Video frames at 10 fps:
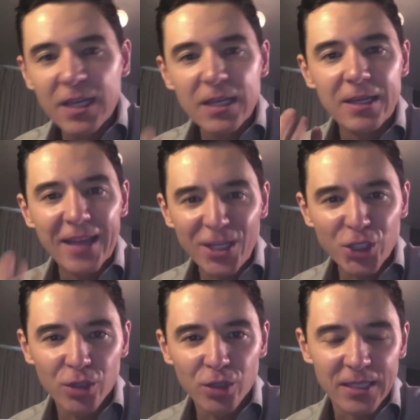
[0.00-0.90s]

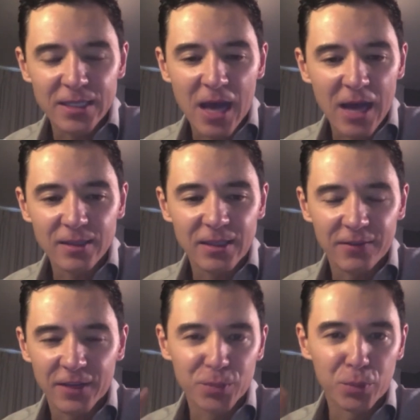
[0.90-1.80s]
Nature did not
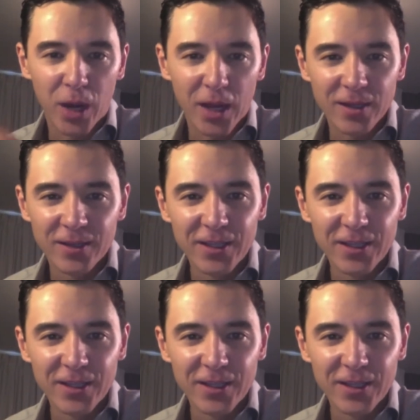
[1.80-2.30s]
give us bread.